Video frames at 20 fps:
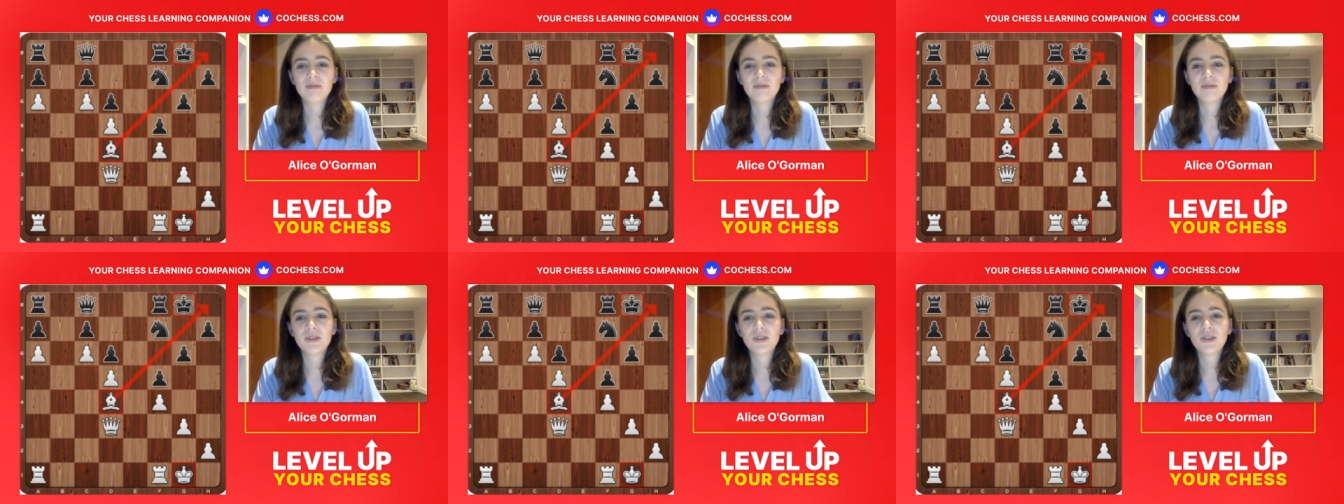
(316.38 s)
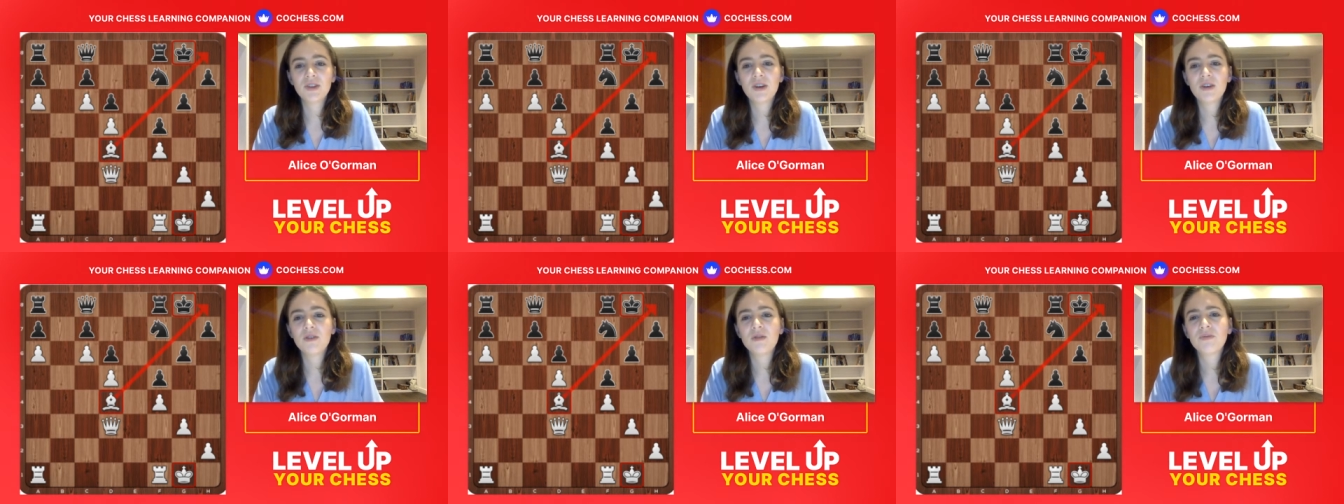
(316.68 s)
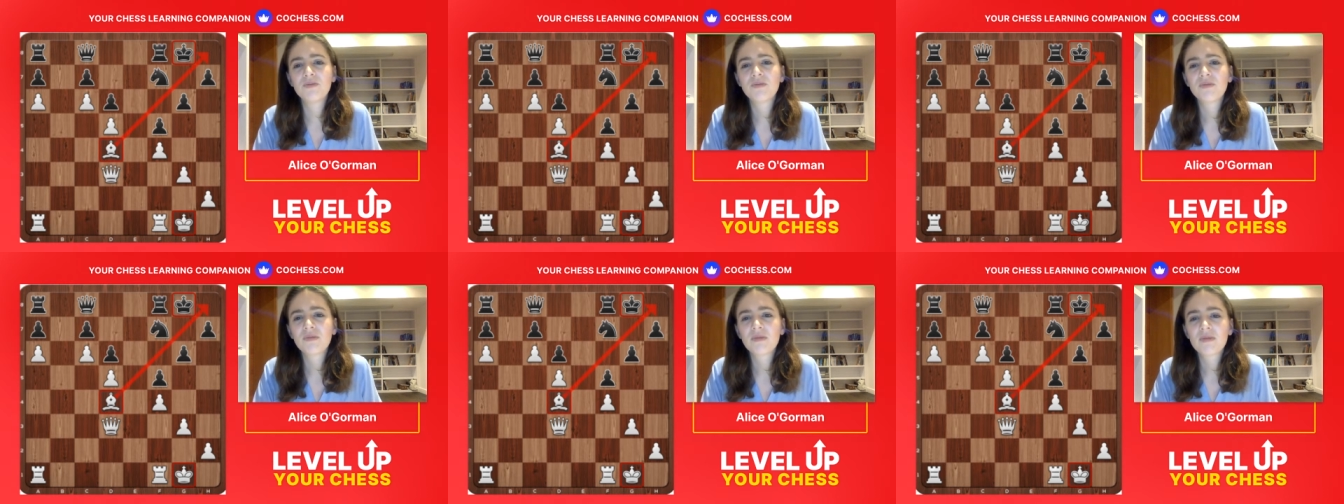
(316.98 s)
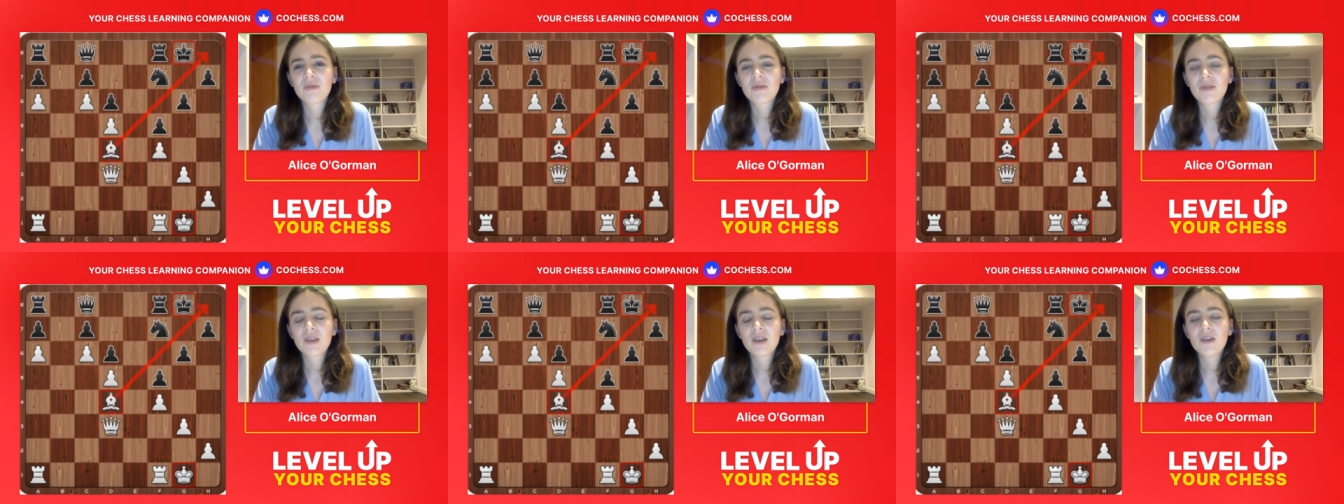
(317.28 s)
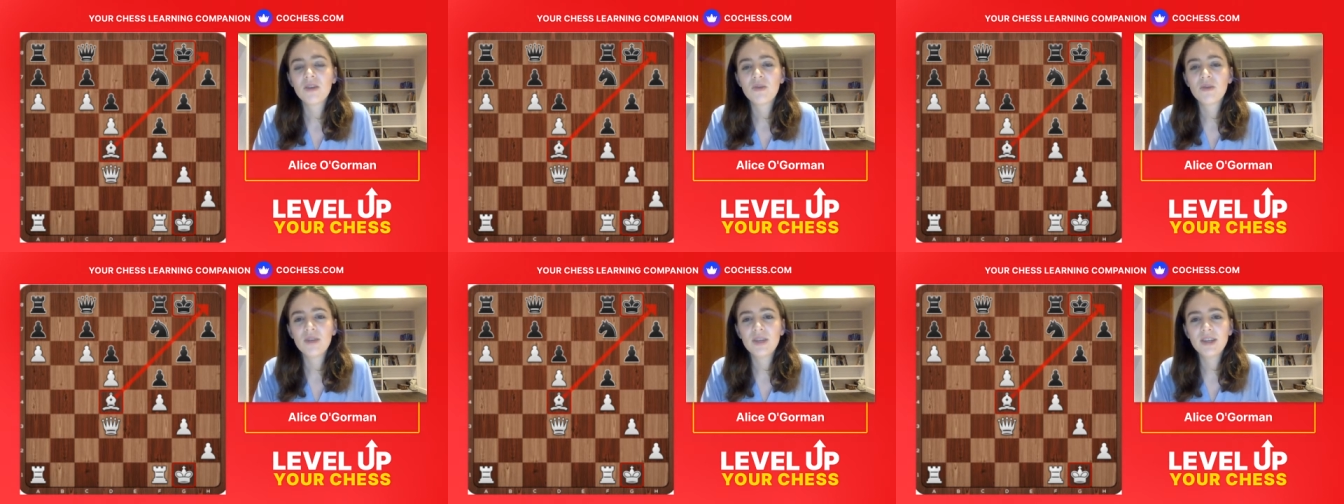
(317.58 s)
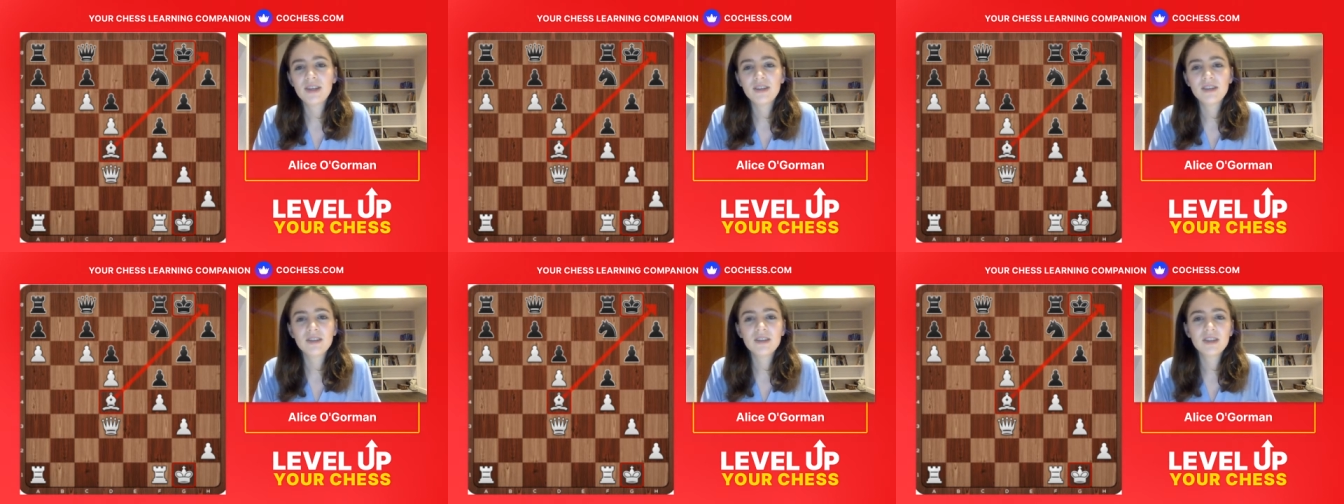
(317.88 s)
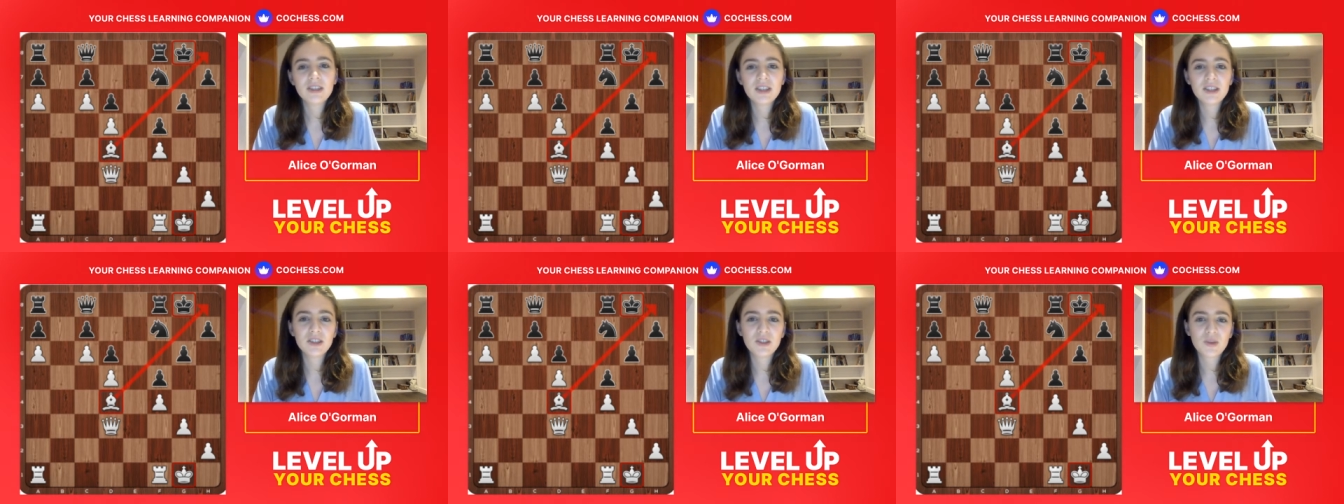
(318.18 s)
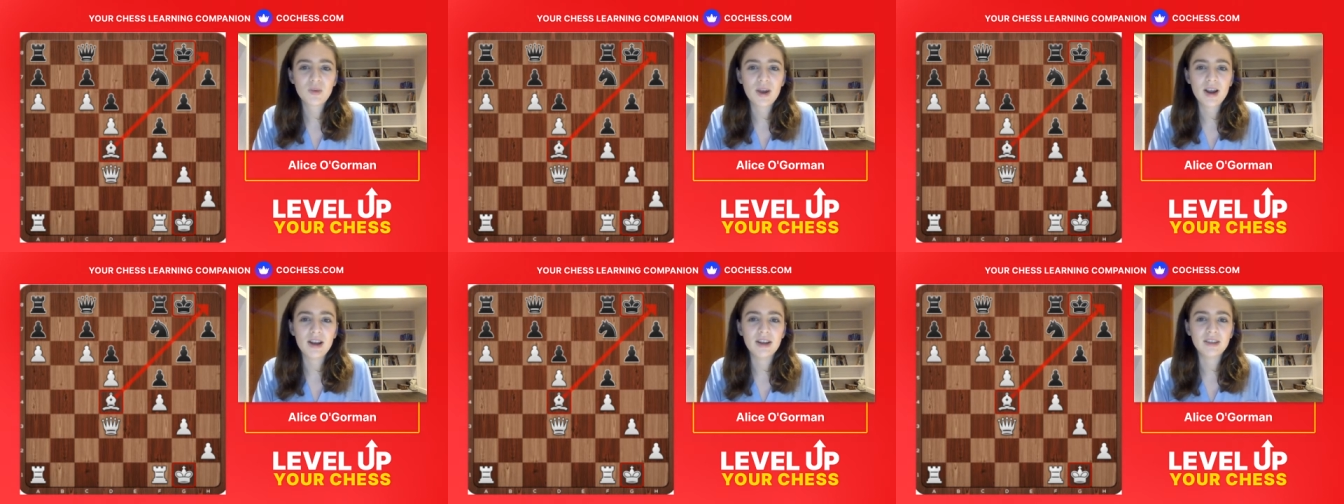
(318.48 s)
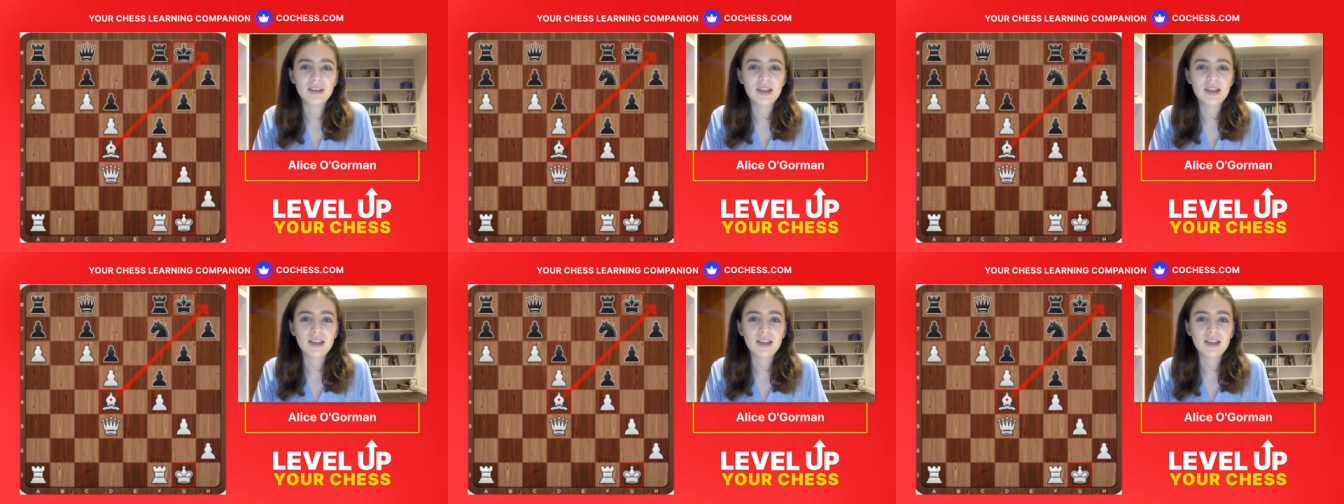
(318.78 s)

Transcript: So we need to look at these squares,